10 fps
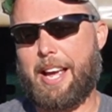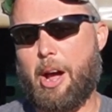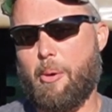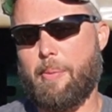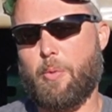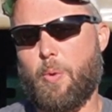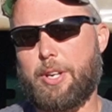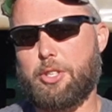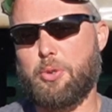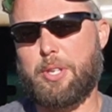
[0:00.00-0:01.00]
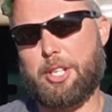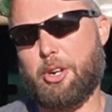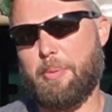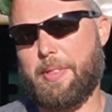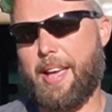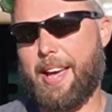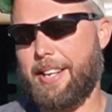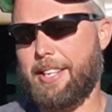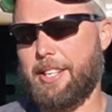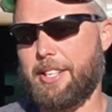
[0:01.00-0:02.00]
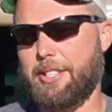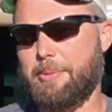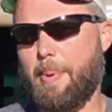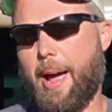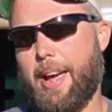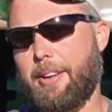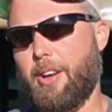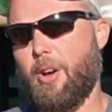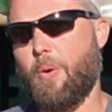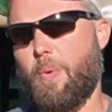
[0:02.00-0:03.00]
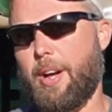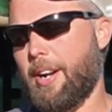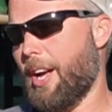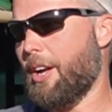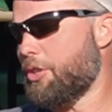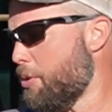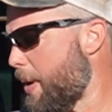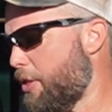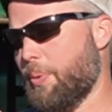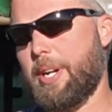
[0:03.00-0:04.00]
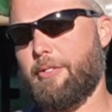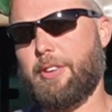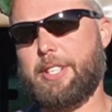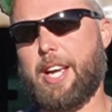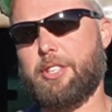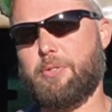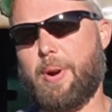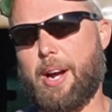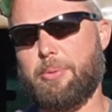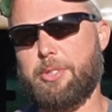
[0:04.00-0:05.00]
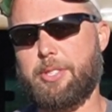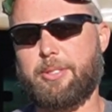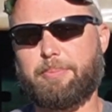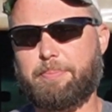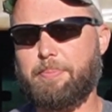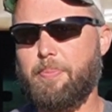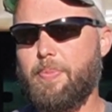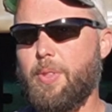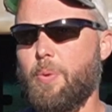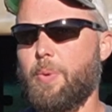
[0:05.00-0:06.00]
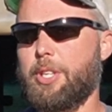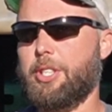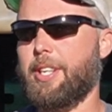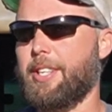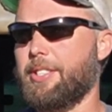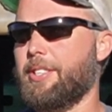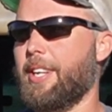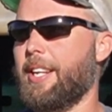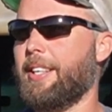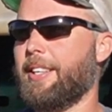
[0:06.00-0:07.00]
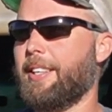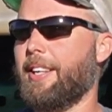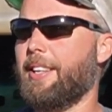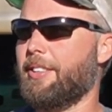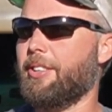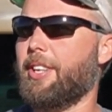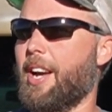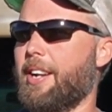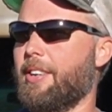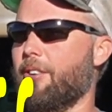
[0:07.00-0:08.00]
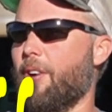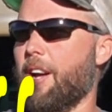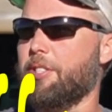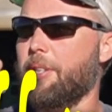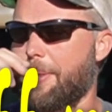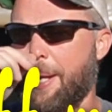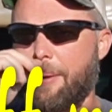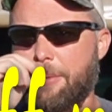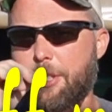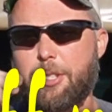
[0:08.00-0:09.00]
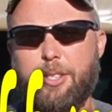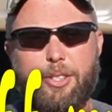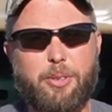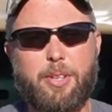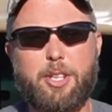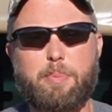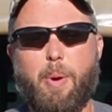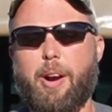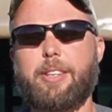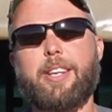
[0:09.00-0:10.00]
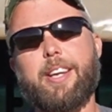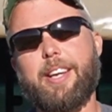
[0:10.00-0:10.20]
how I'm going to determine that is by, one, I'll do my three different test rounds, which is and they're cutting across. Good thing I'm just doing this part.